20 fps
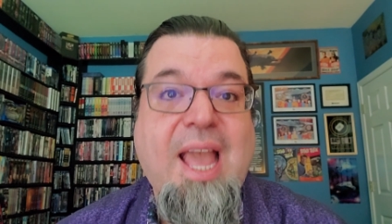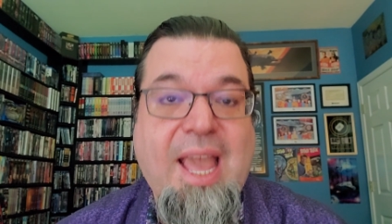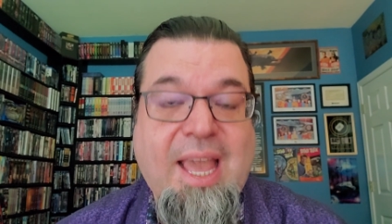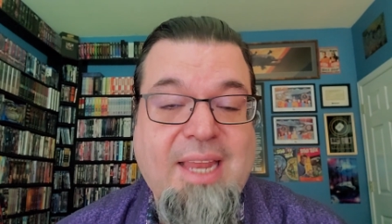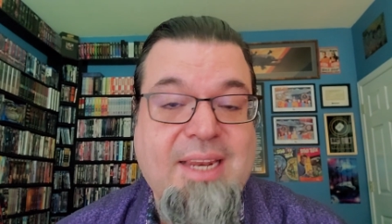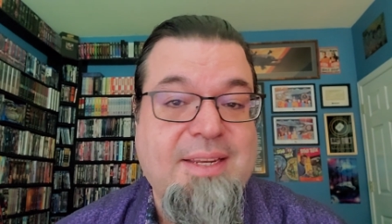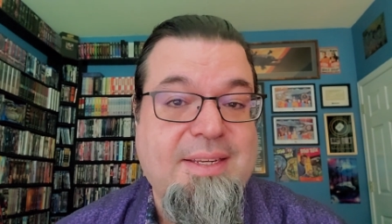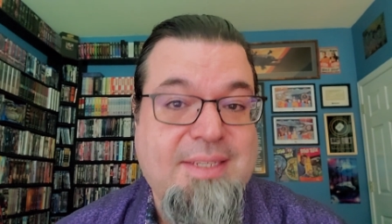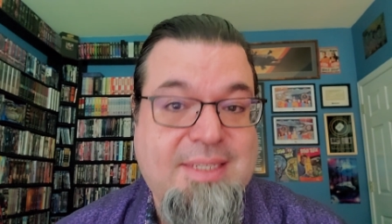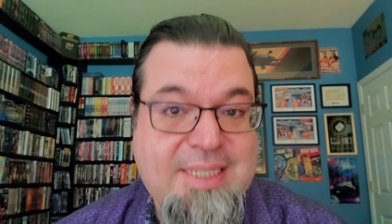
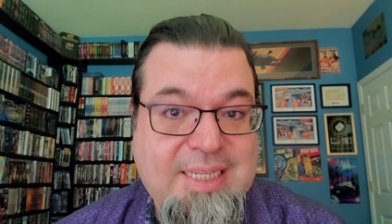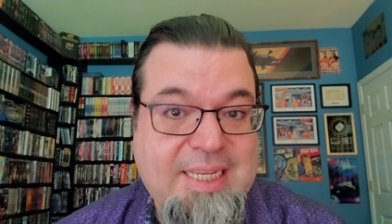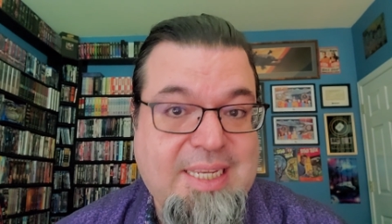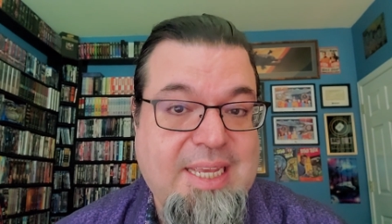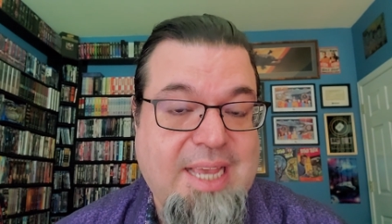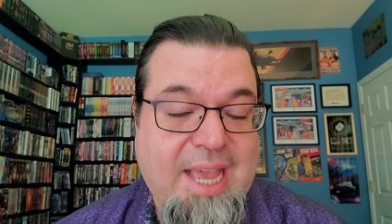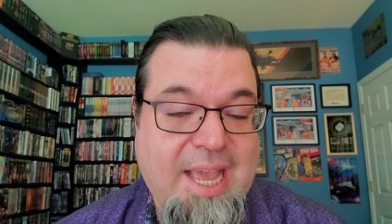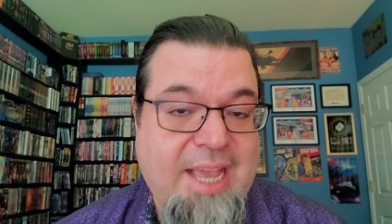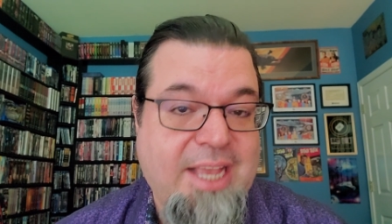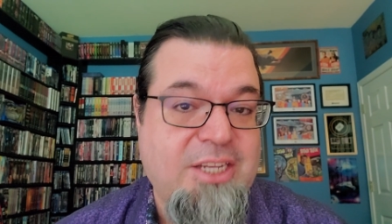and
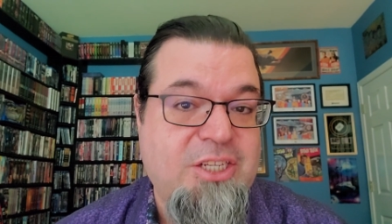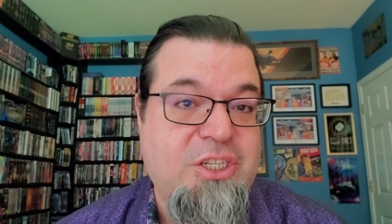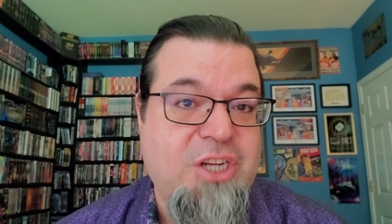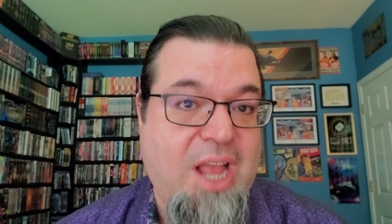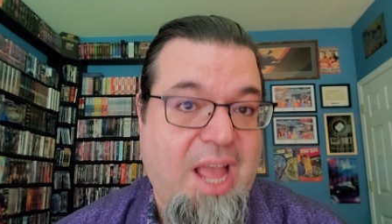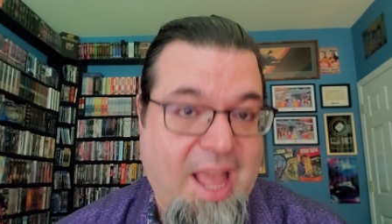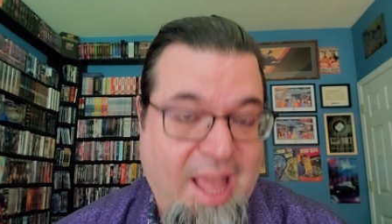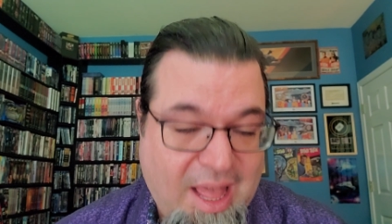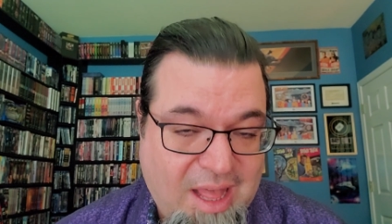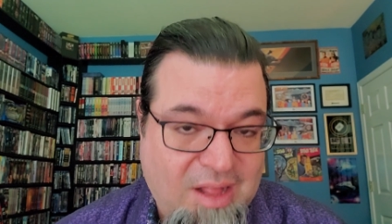
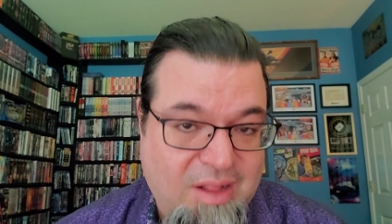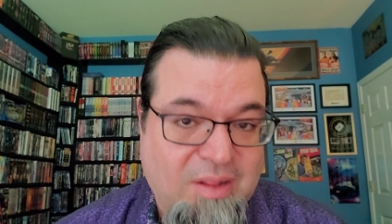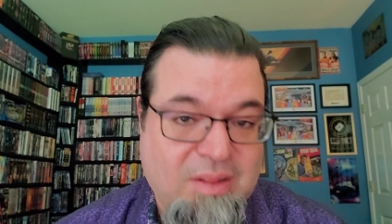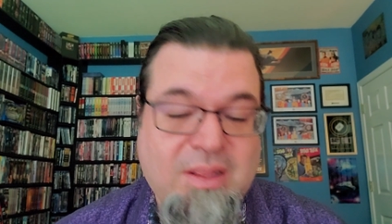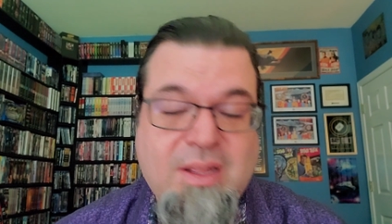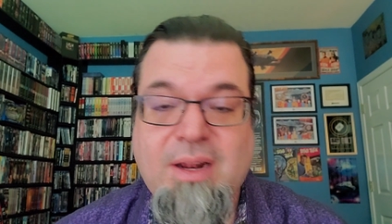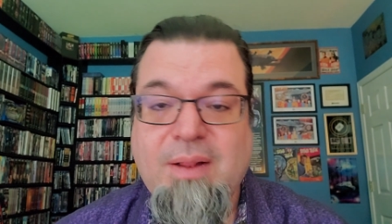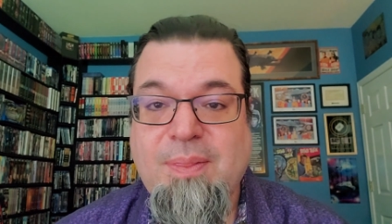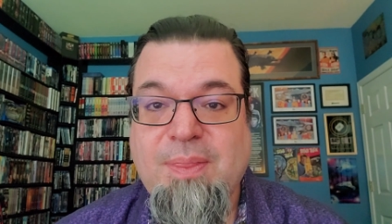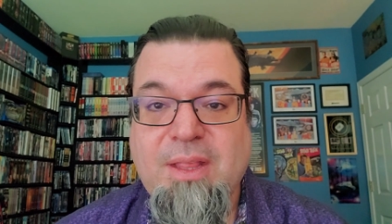DHL,